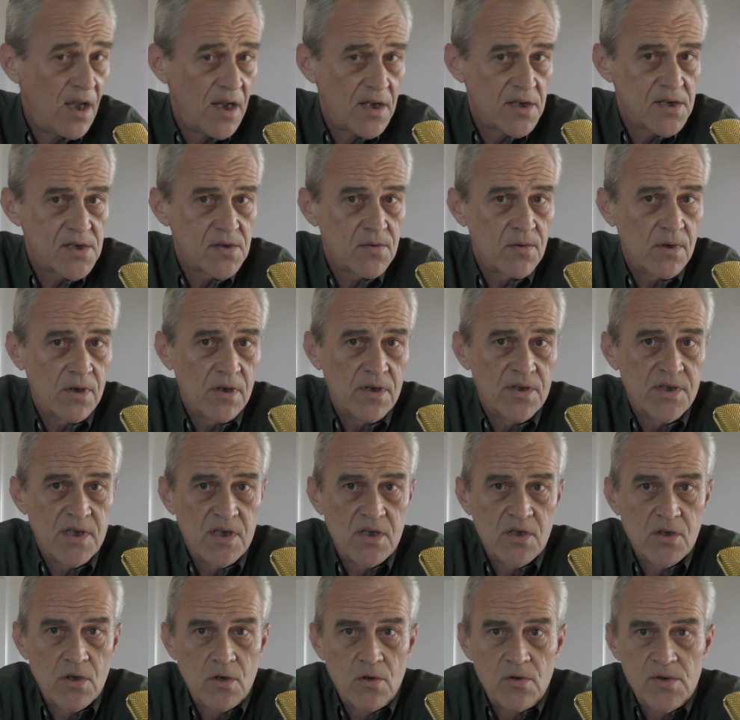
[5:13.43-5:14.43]
astrology
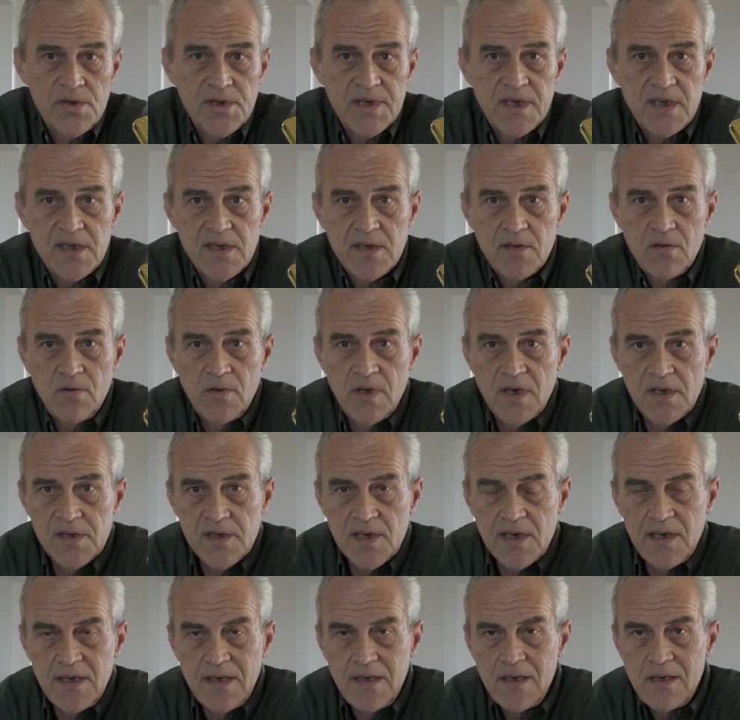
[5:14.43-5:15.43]
shows this to
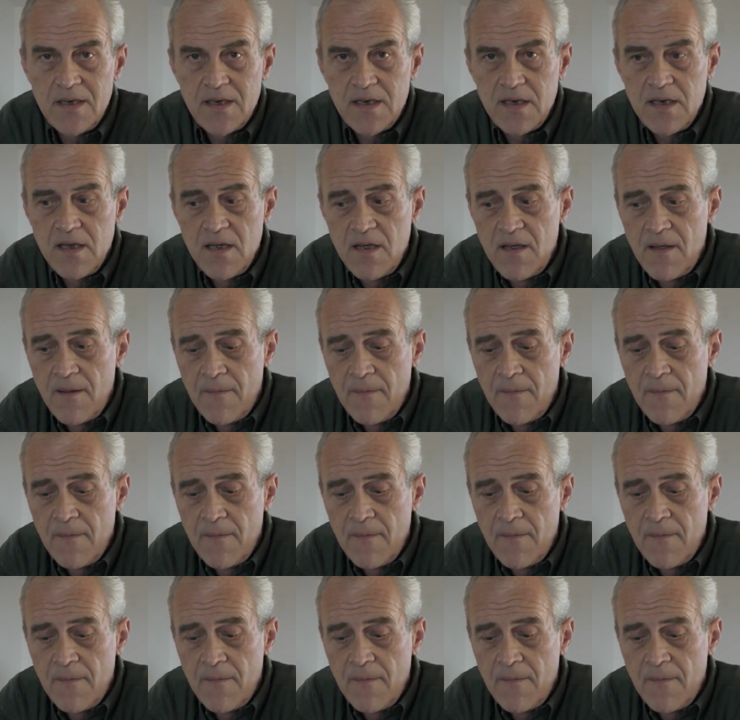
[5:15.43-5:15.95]
us clearly,